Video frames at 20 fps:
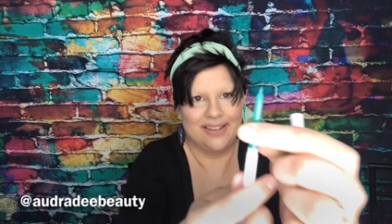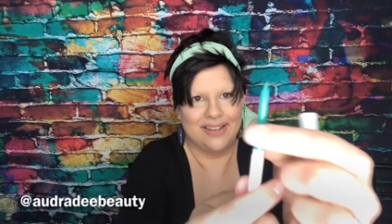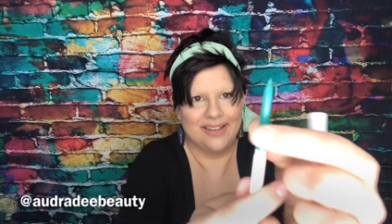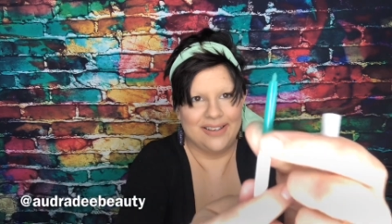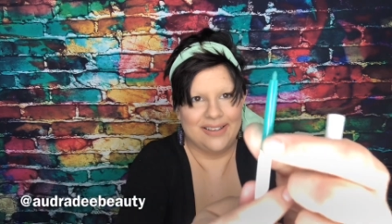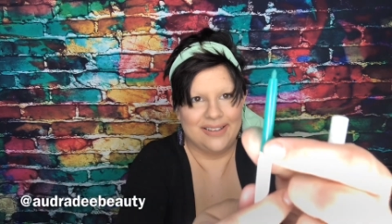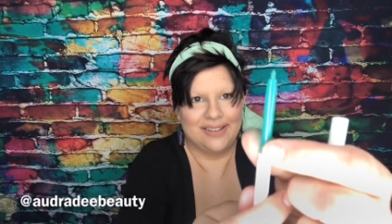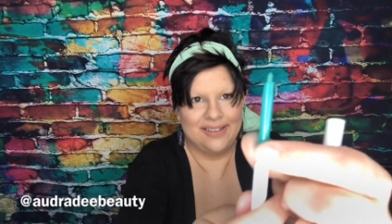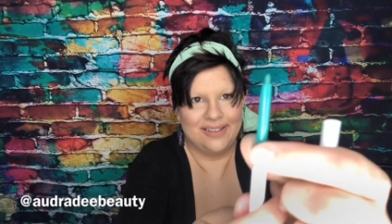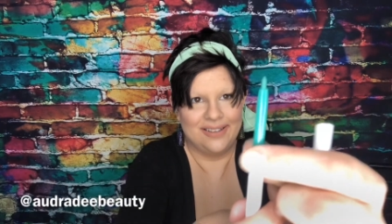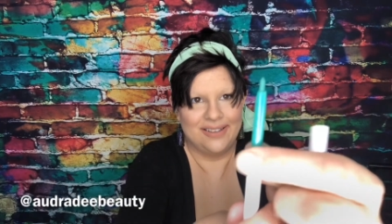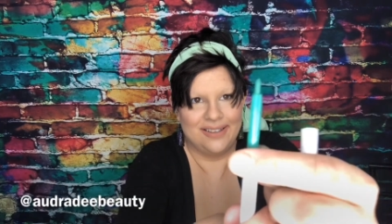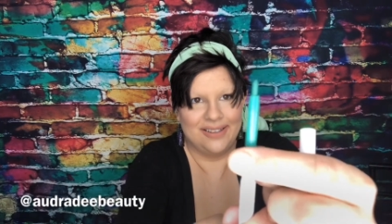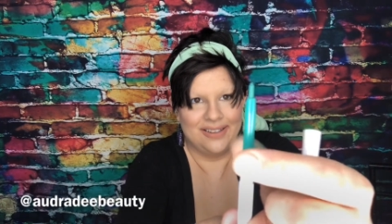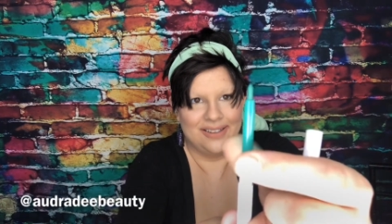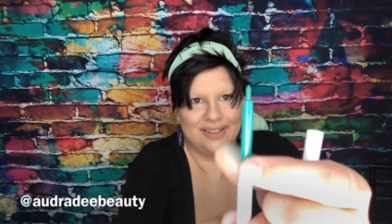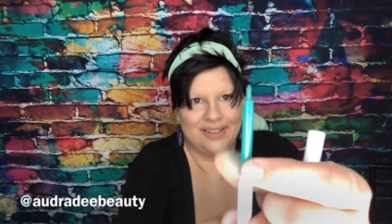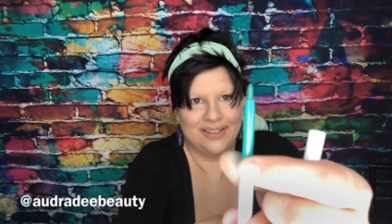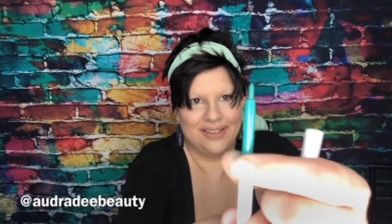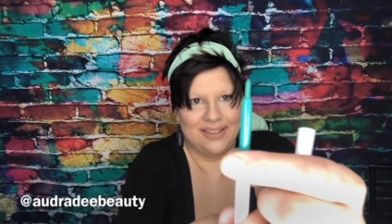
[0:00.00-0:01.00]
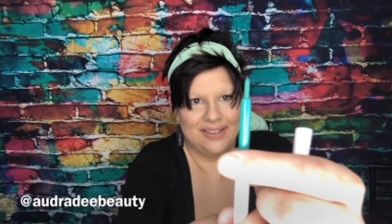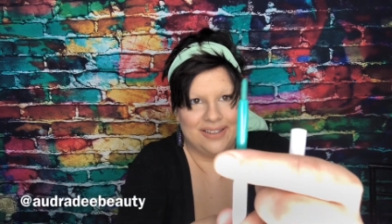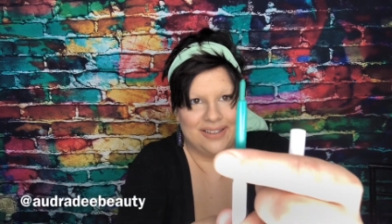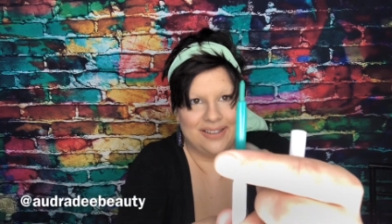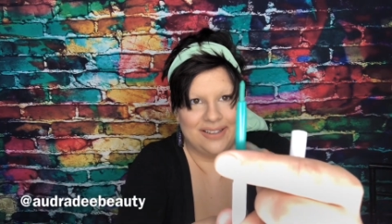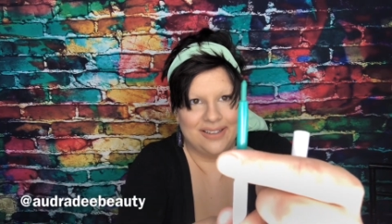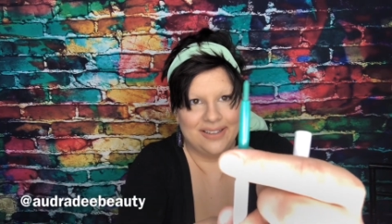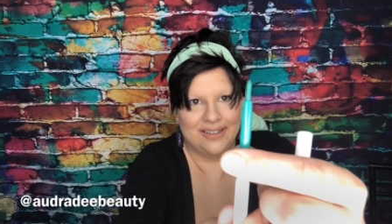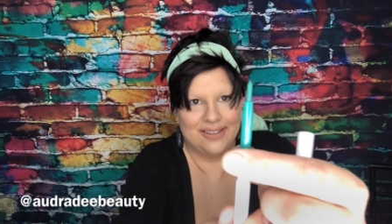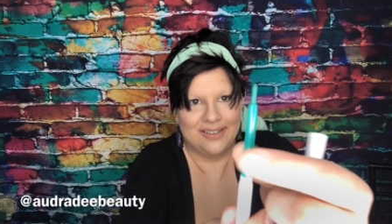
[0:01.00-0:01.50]
Okay, see that?
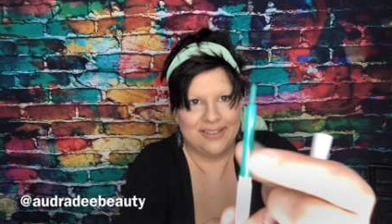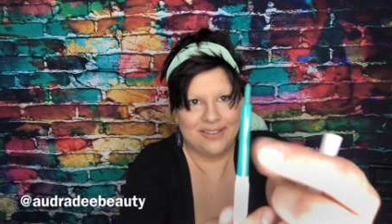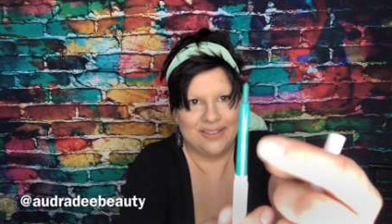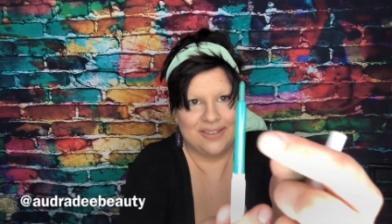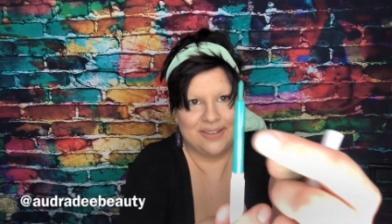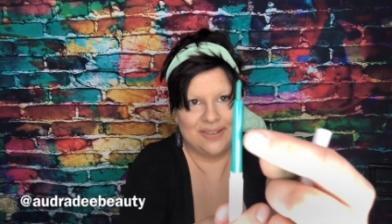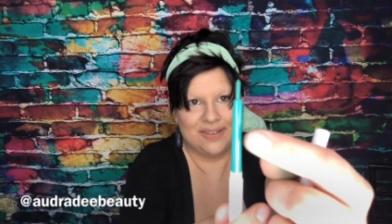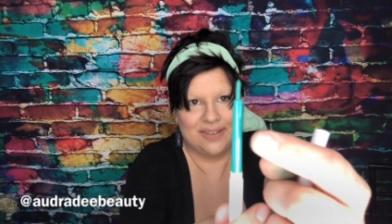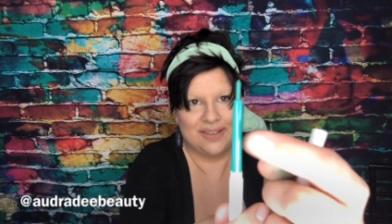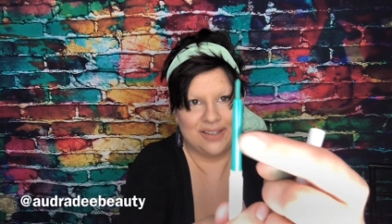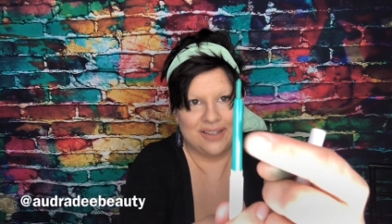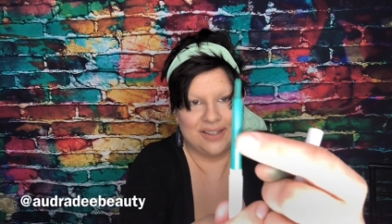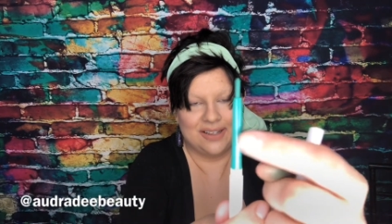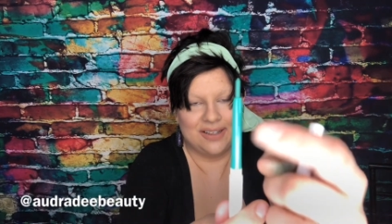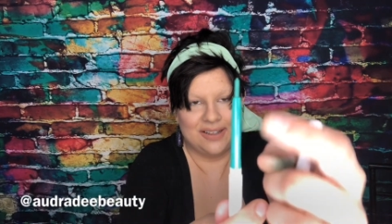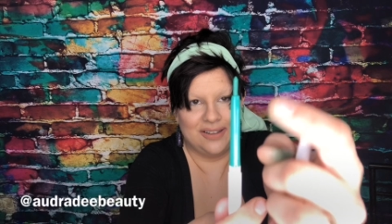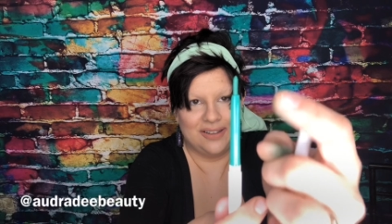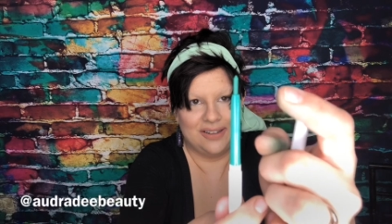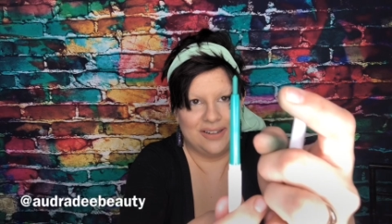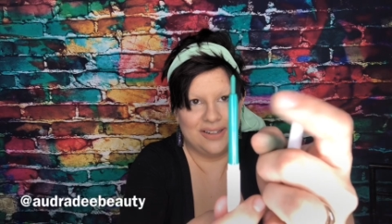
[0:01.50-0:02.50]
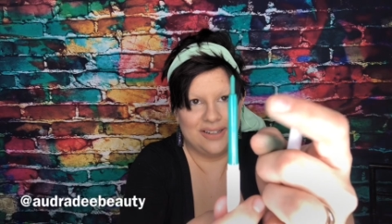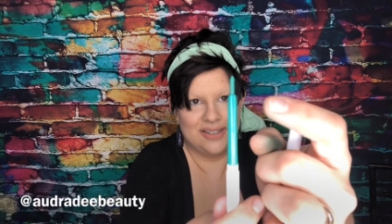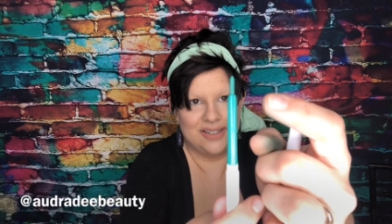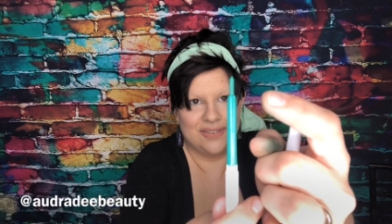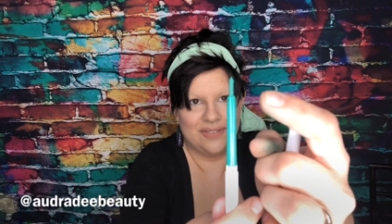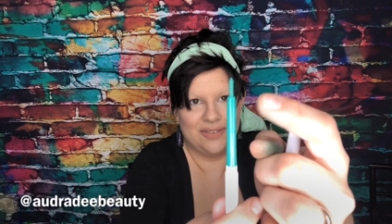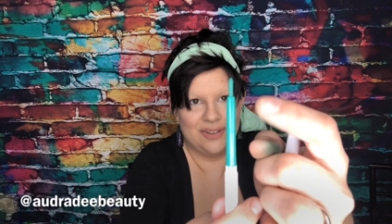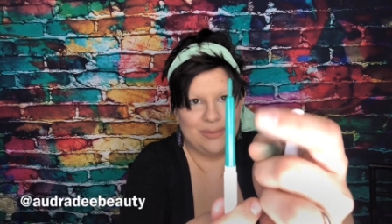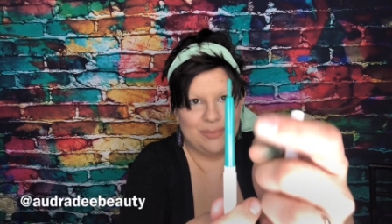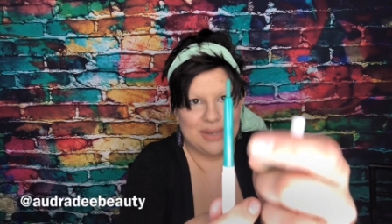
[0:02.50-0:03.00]
So the color
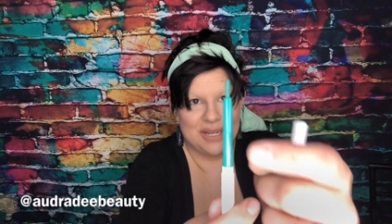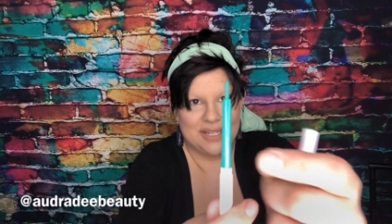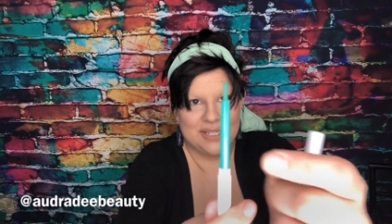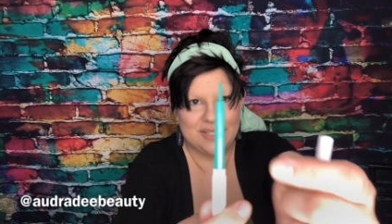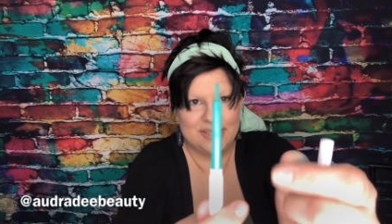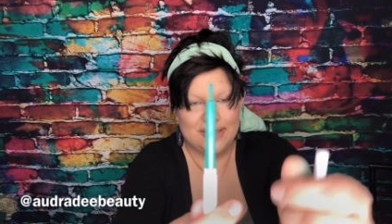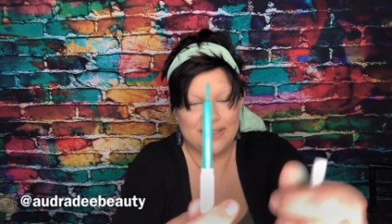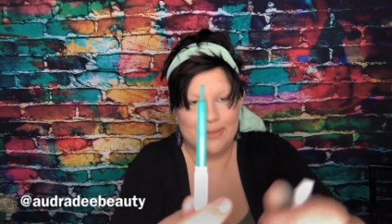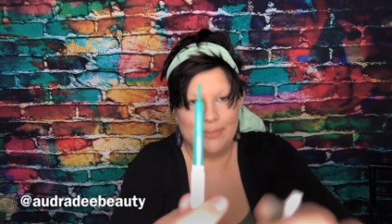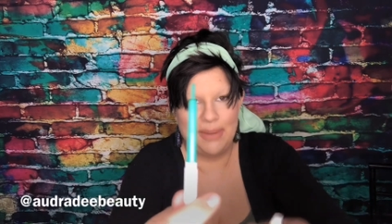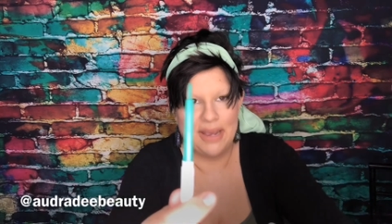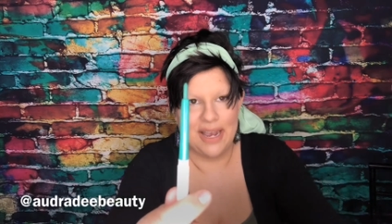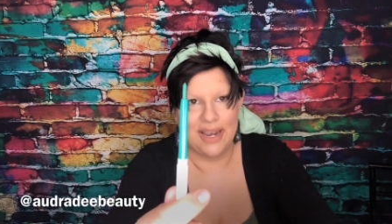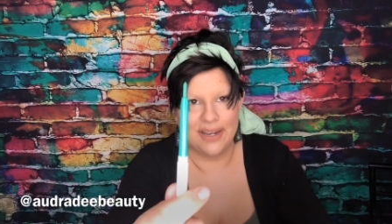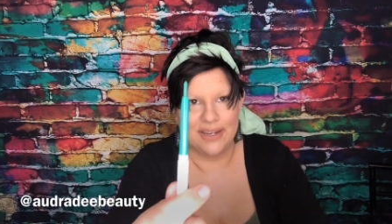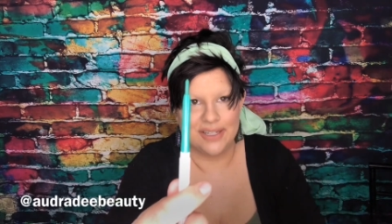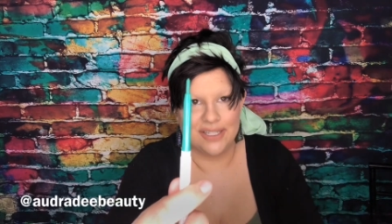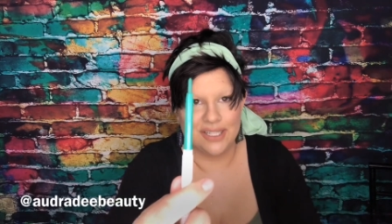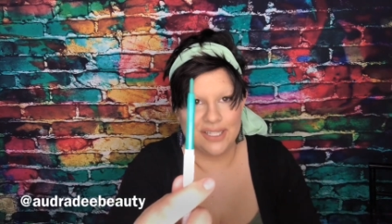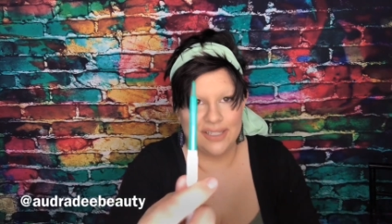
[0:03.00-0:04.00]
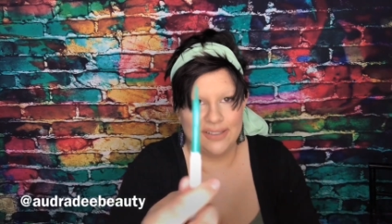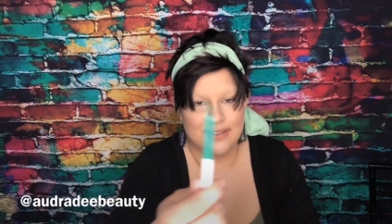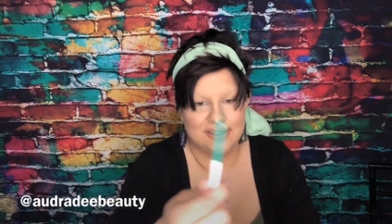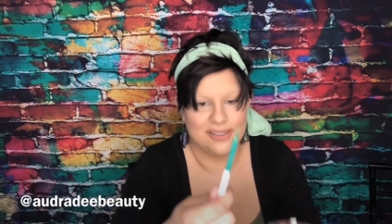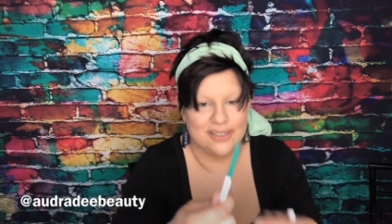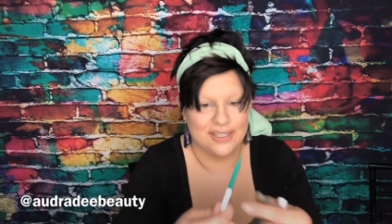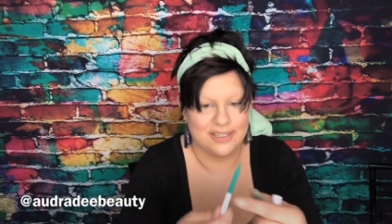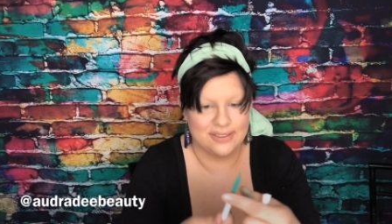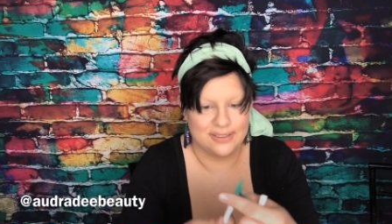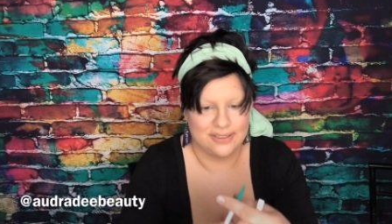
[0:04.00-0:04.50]
definitely matches the packaging,
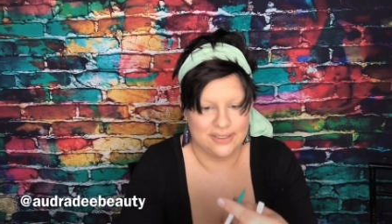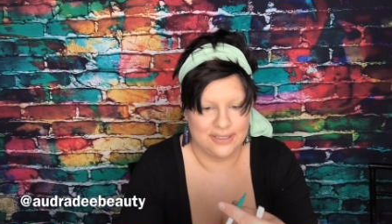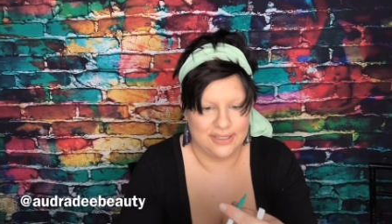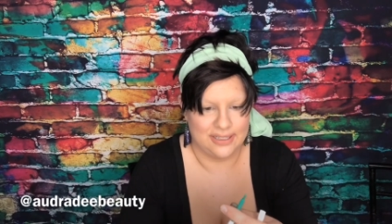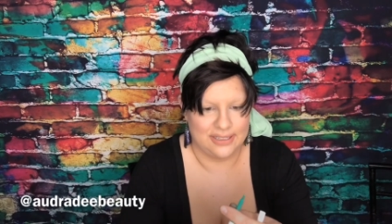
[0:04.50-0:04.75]
so that's good.